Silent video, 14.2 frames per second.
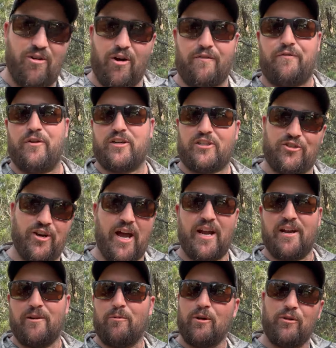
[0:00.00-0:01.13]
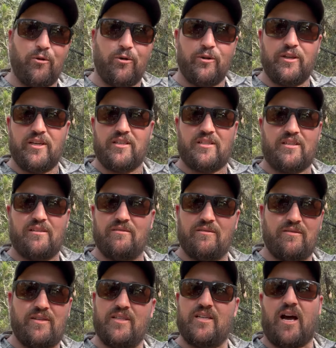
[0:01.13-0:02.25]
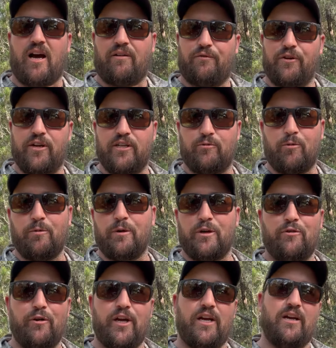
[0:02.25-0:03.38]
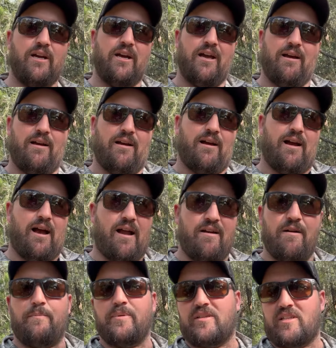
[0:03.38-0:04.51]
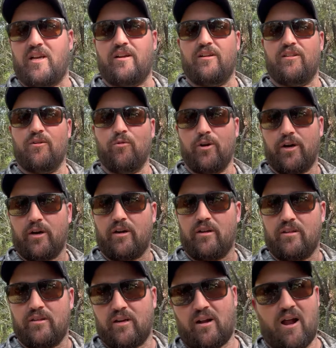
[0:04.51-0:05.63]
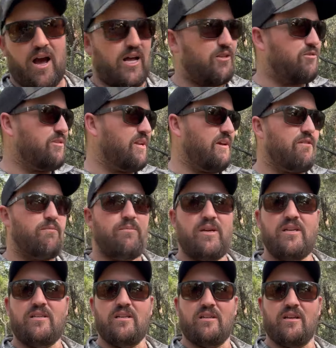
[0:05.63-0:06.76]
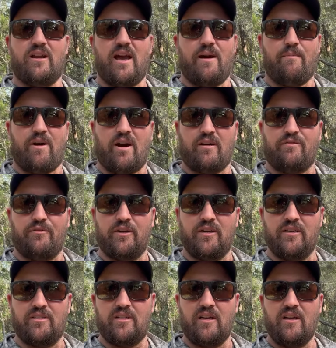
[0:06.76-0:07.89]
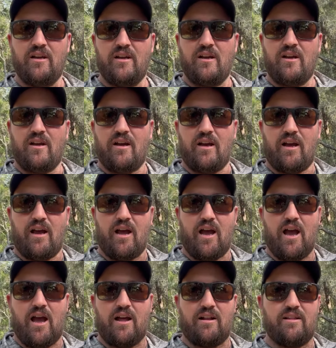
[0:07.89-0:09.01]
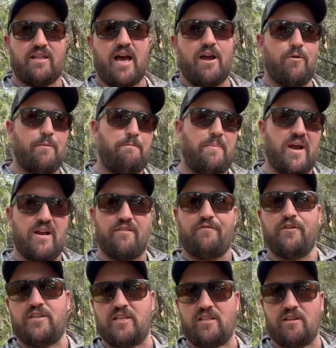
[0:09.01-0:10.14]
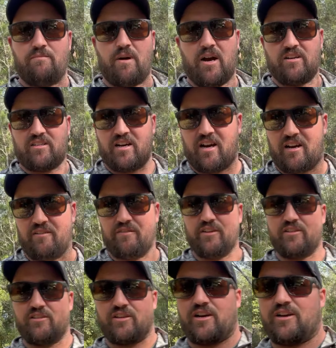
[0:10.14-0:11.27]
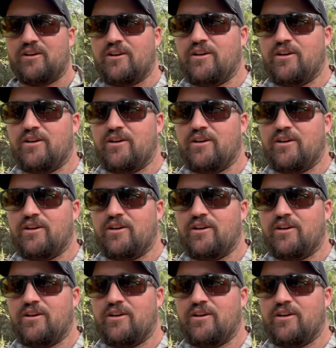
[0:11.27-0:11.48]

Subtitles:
frustrated with all these outfitters. We were doing 100% of the work. The clients were never meeting the damn outfitters, and they were benefiting the most out of it. So